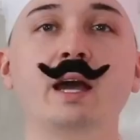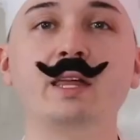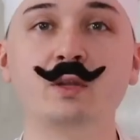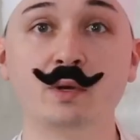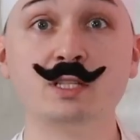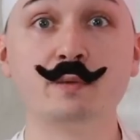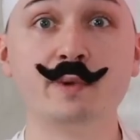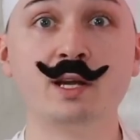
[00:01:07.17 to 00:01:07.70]
And the
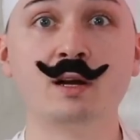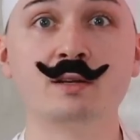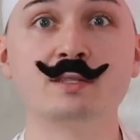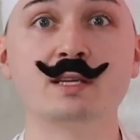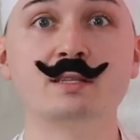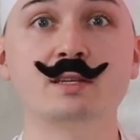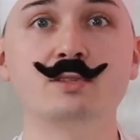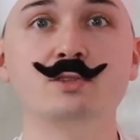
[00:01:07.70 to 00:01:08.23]
recipe cards
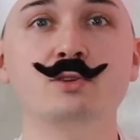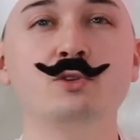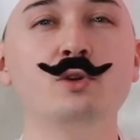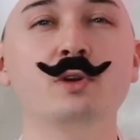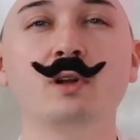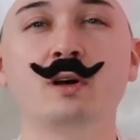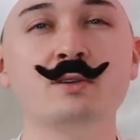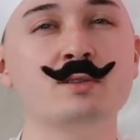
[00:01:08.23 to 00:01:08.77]
they send you, you
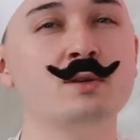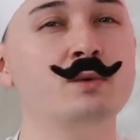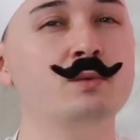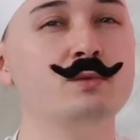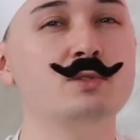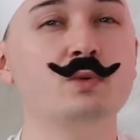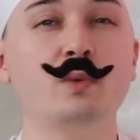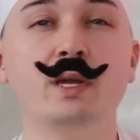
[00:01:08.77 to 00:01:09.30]
can also
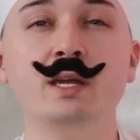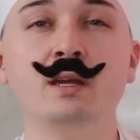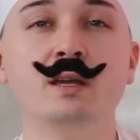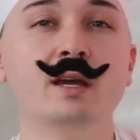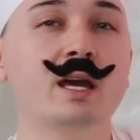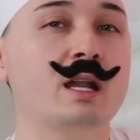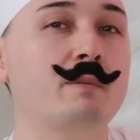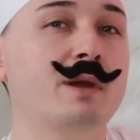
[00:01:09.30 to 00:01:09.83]
tweak and
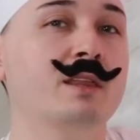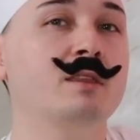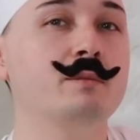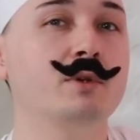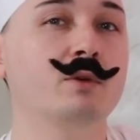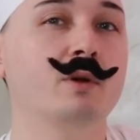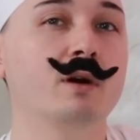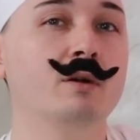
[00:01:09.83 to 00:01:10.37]
kind of make them
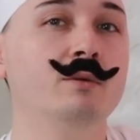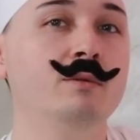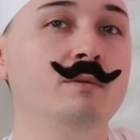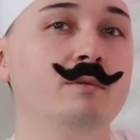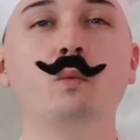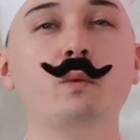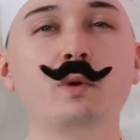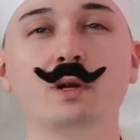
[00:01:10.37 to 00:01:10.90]
your own.
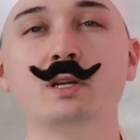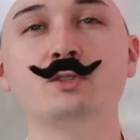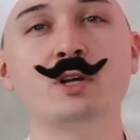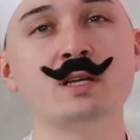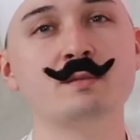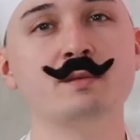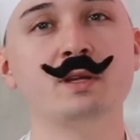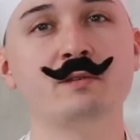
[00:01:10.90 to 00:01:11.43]
We wanted to try
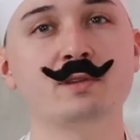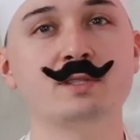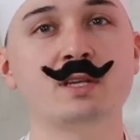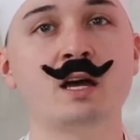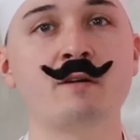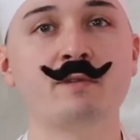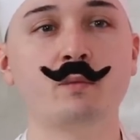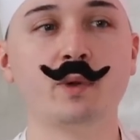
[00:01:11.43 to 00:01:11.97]
some different
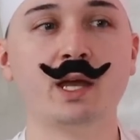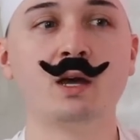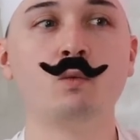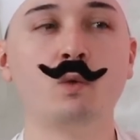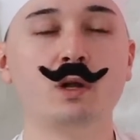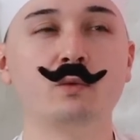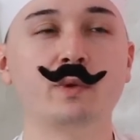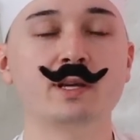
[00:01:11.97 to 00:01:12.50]
stuff, and we had
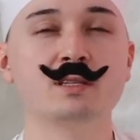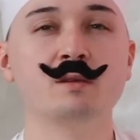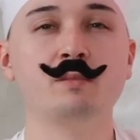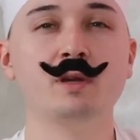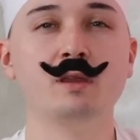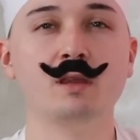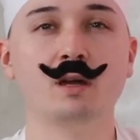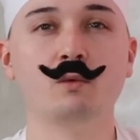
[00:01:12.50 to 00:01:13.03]
one
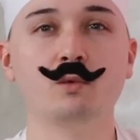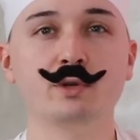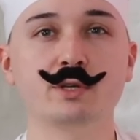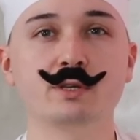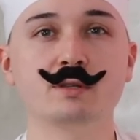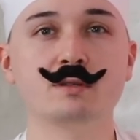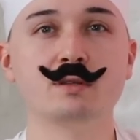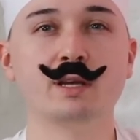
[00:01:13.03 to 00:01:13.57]
recipe that
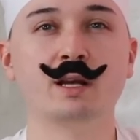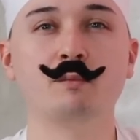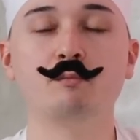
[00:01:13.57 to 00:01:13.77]
was like a